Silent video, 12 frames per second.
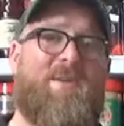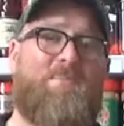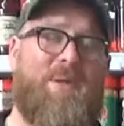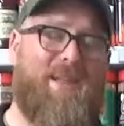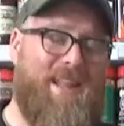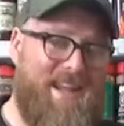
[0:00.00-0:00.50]

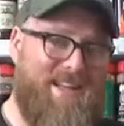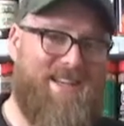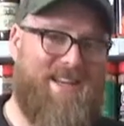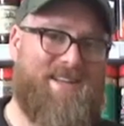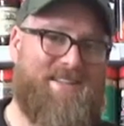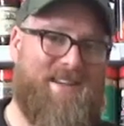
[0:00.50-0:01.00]
please
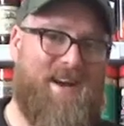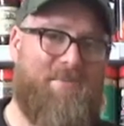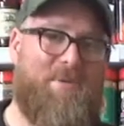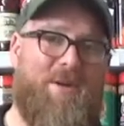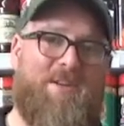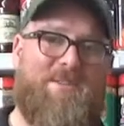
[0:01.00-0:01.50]
hit us up,
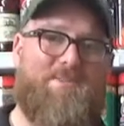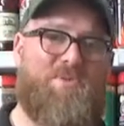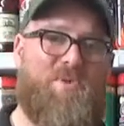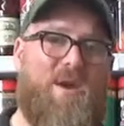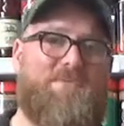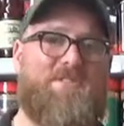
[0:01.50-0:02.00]

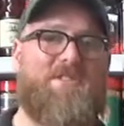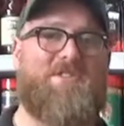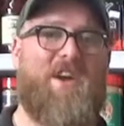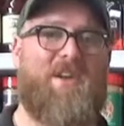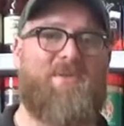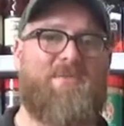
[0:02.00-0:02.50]
subscribe to the
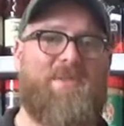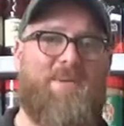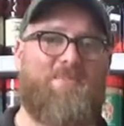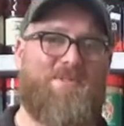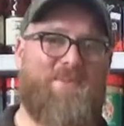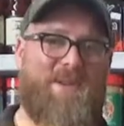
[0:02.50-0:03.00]
channel, and
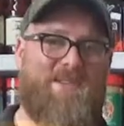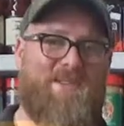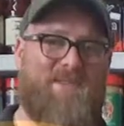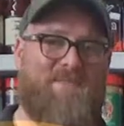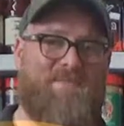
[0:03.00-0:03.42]
we'll speak soon.